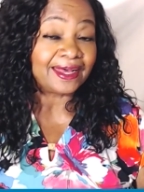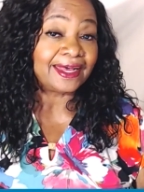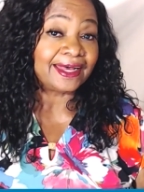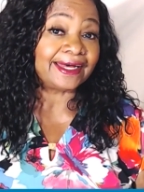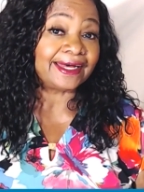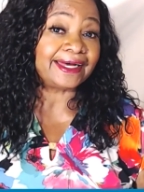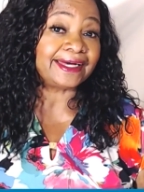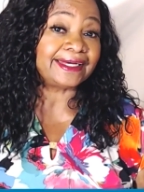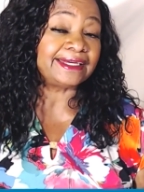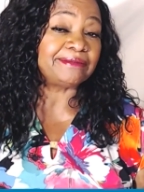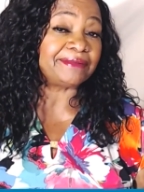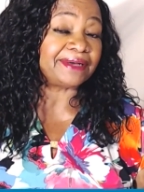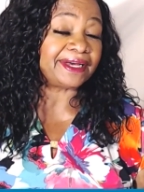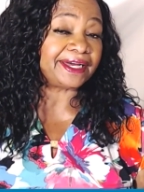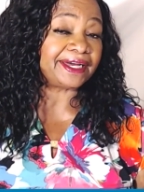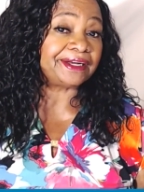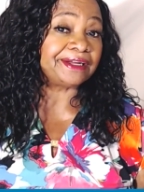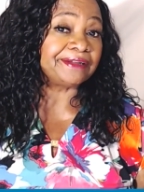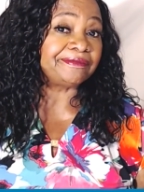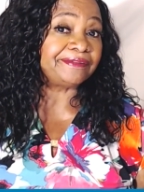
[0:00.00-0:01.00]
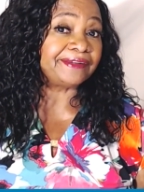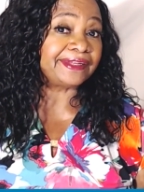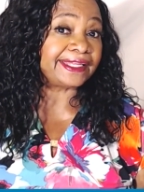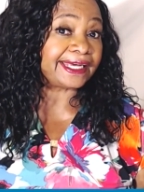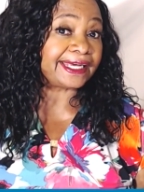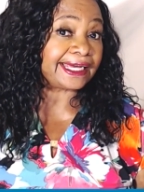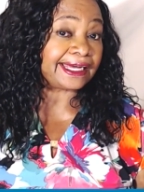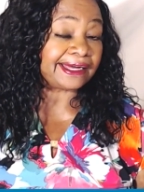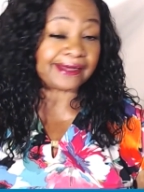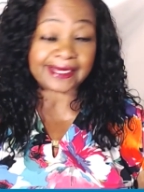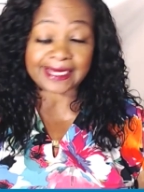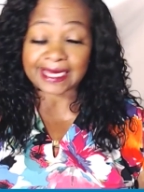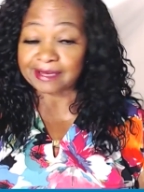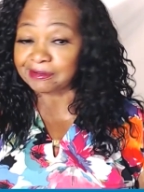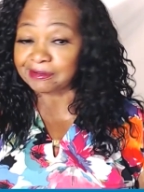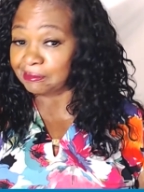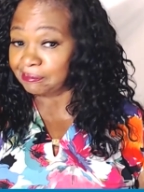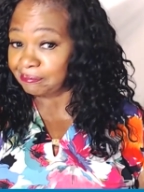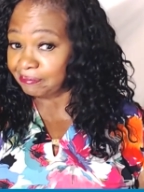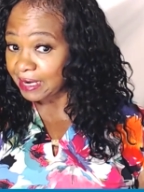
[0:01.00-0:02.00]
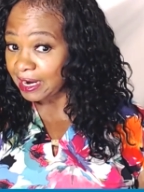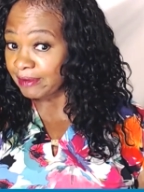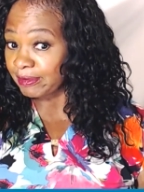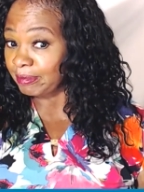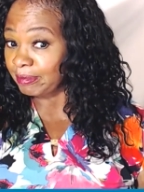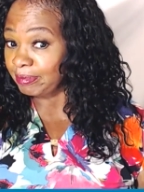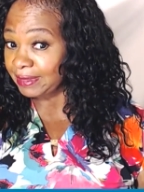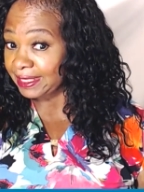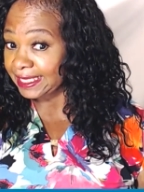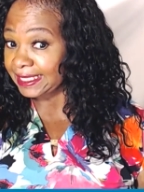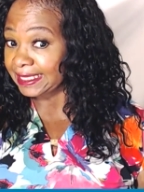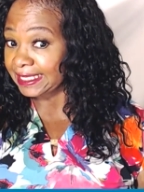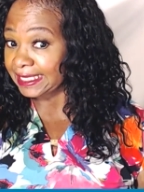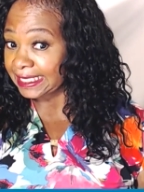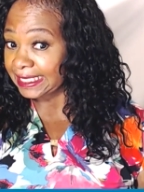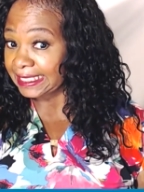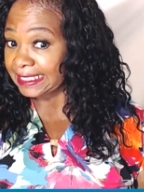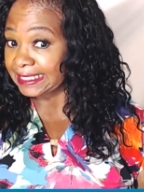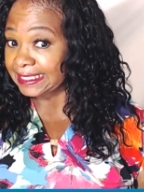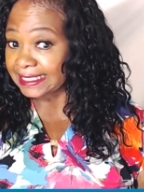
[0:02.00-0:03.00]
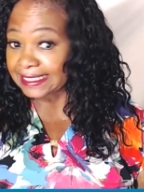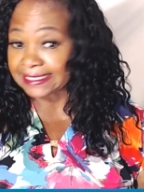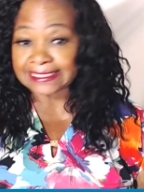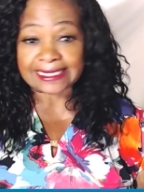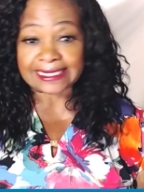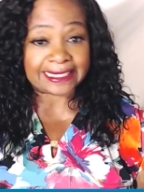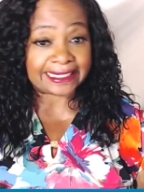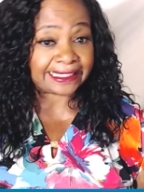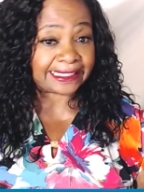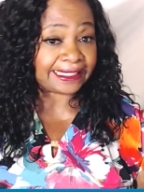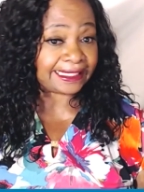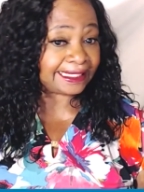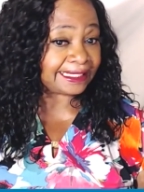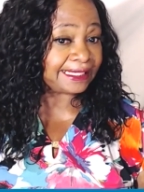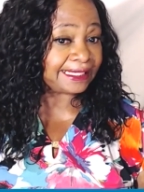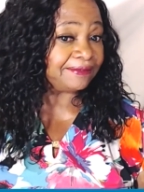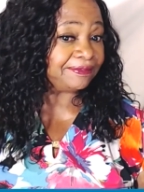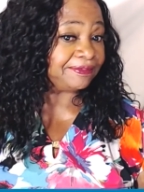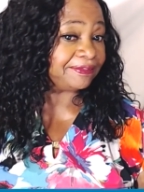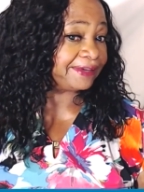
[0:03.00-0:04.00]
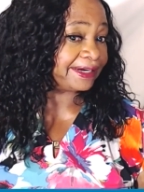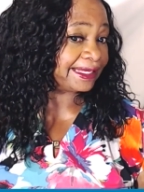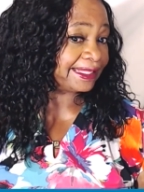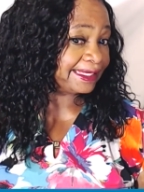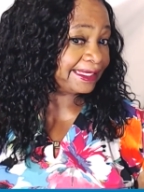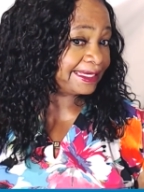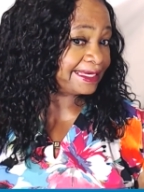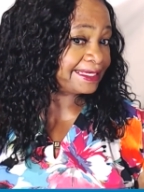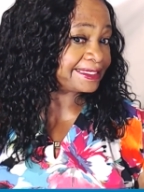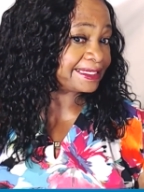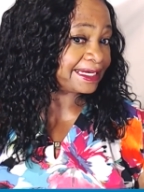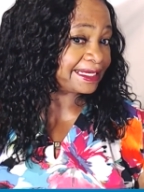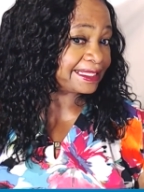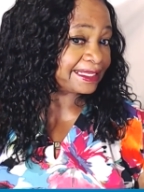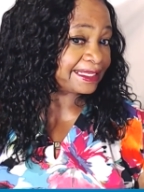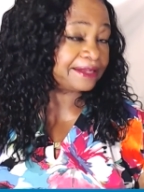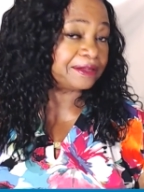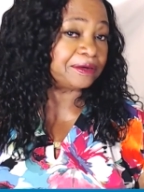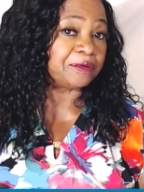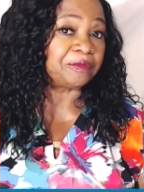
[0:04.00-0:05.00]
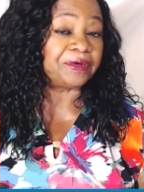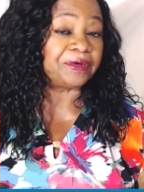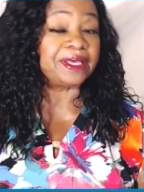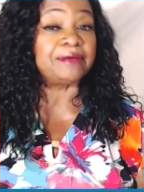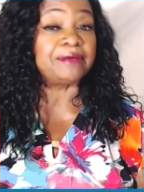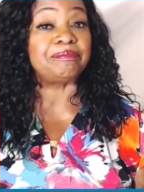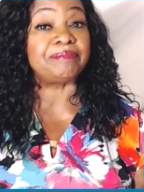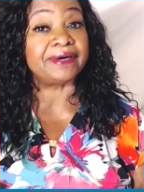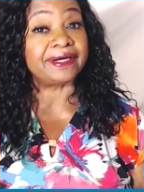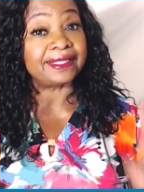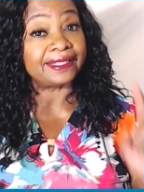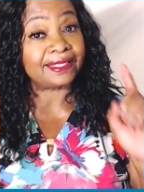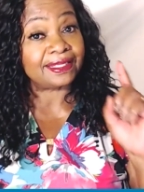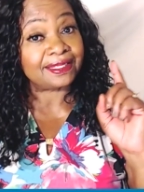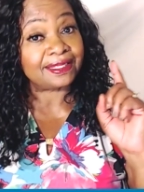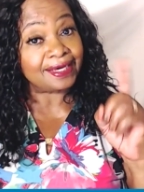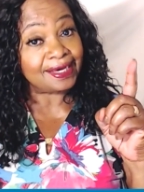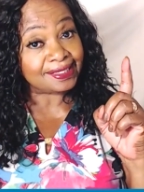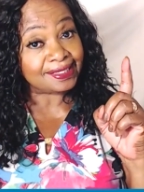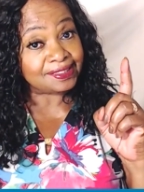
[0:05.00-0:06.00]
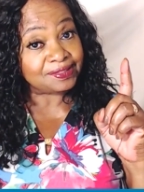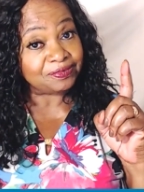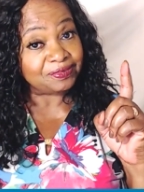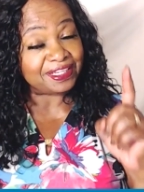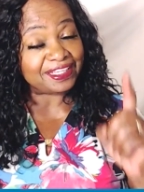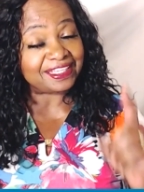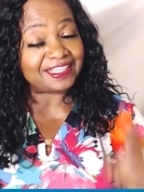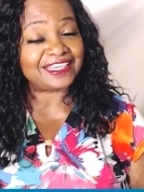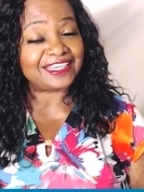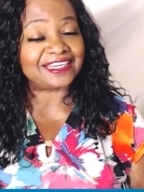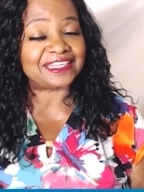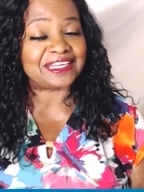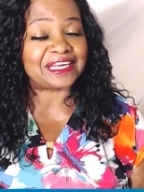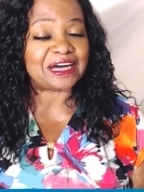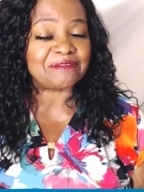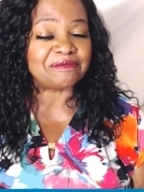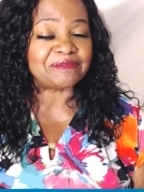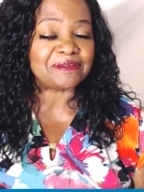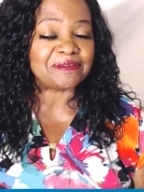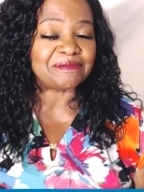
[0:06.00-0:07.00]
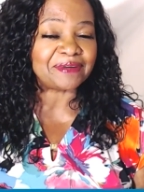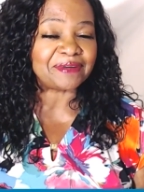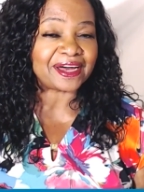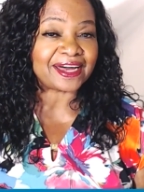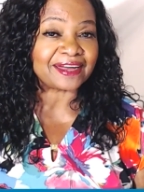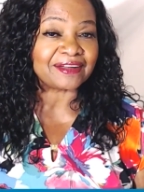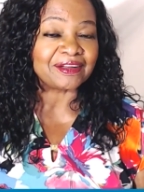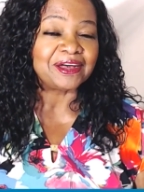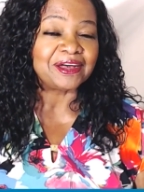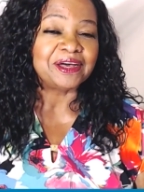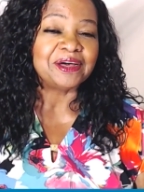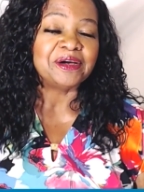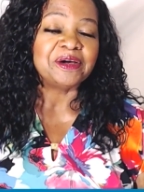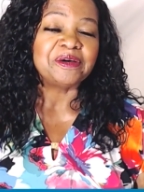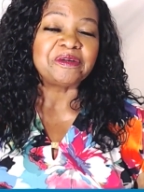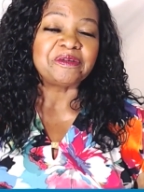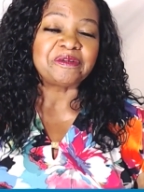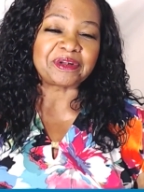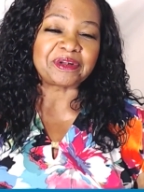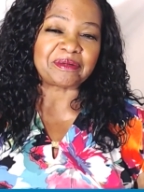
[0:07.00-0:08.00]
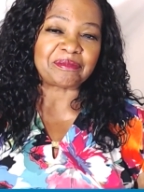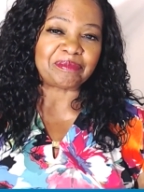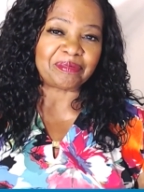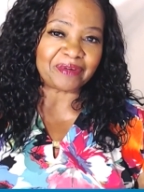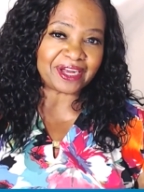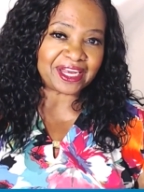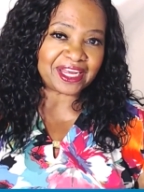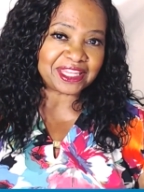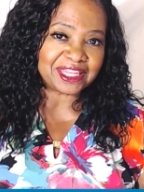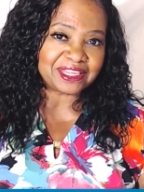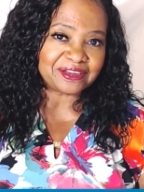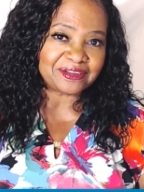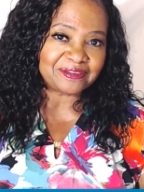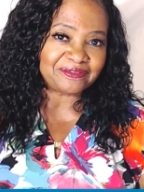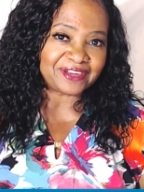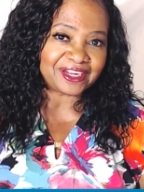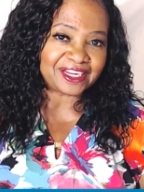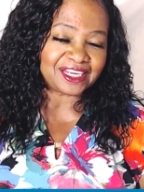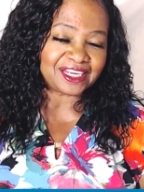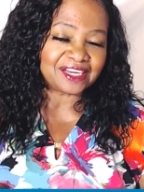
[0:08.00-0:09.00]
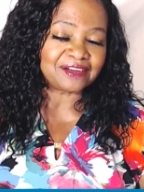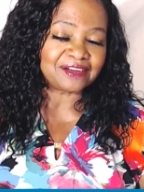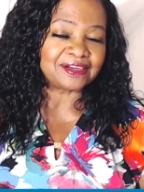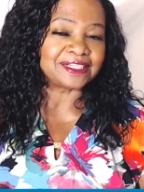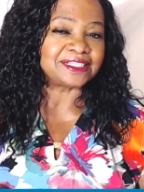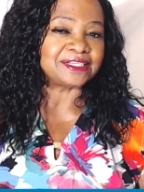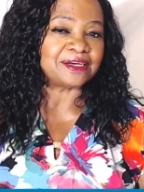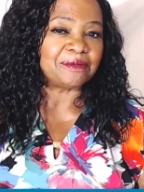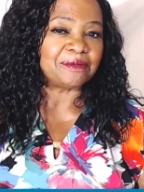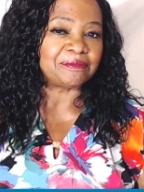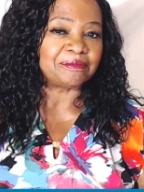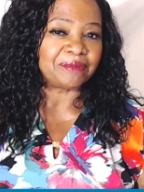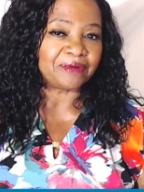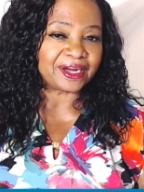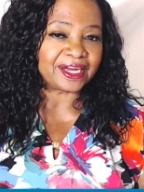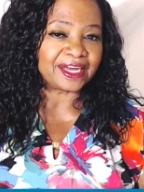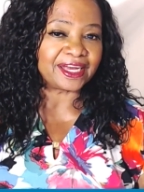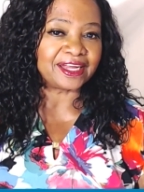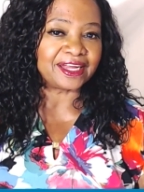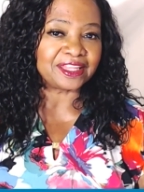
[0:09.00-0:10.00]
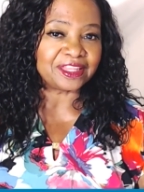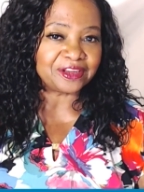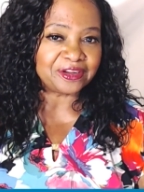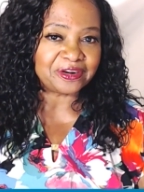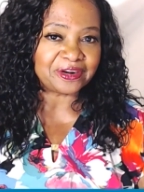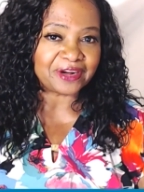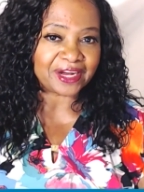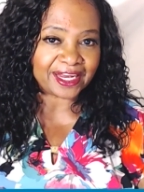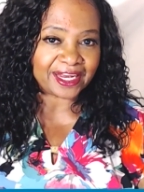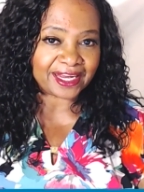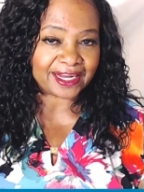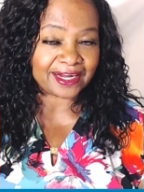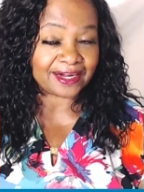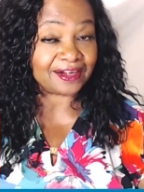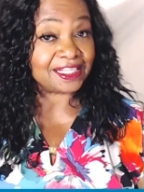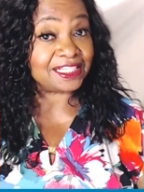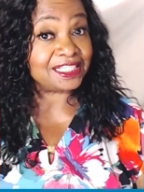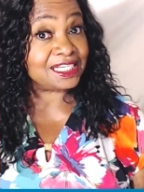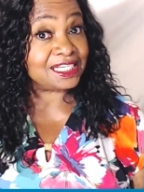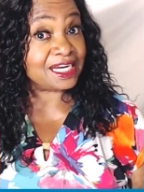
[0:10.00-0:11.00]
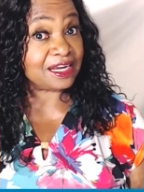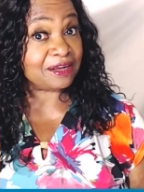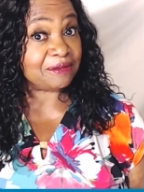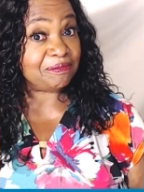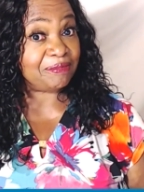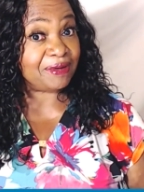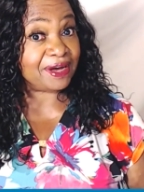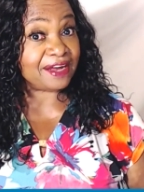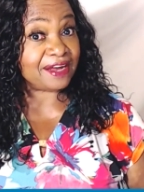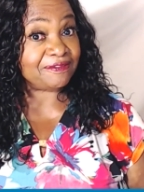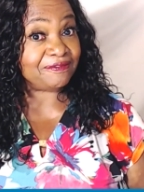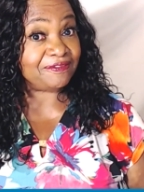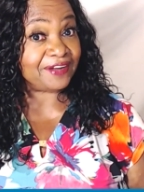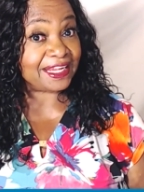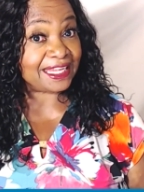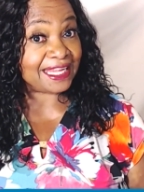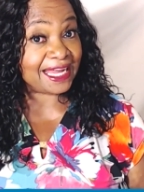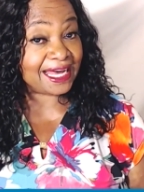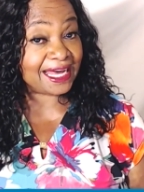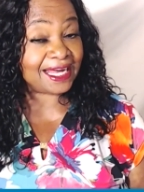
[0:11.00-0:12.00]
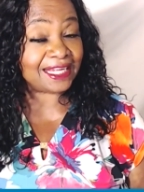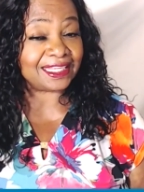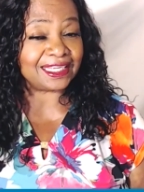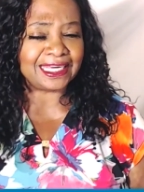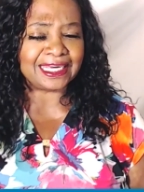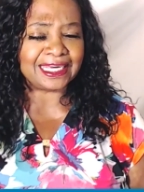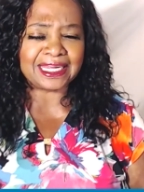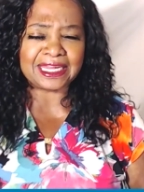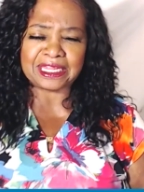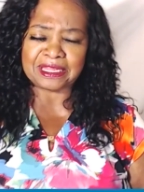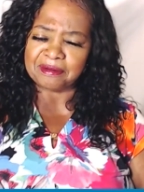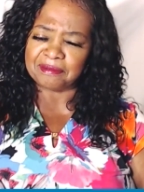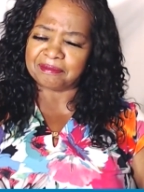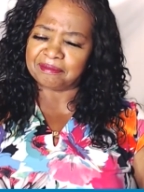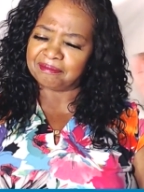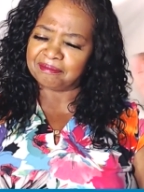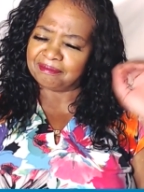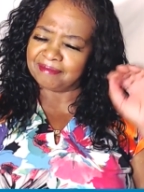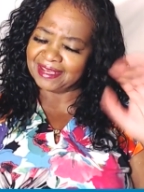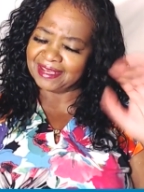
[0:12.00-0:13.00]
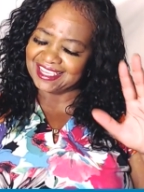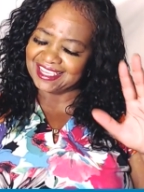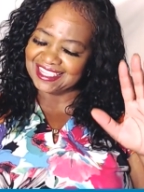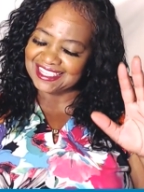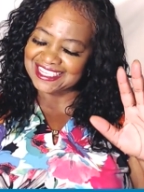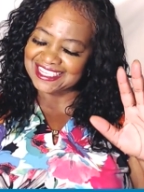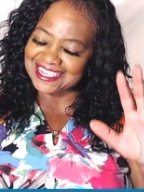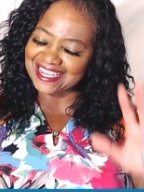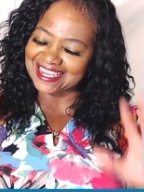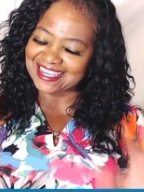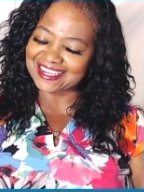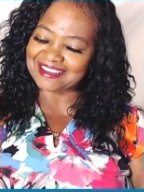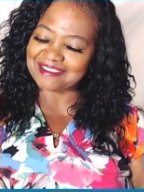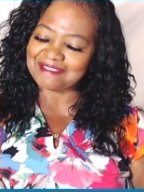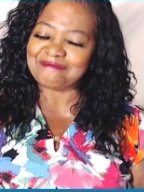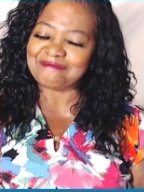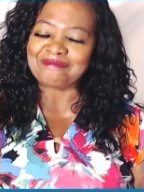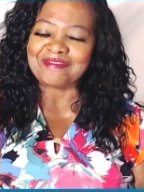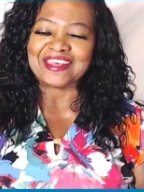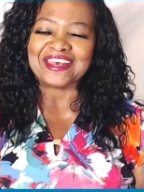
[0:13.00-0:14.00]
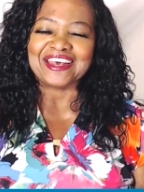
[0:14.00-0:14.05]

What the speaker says: I am out for now. I will probably leave this hair in for at least another week, but next weekend I'll be back with a brand new video, some brand new hair. Check back for that. In the meantime,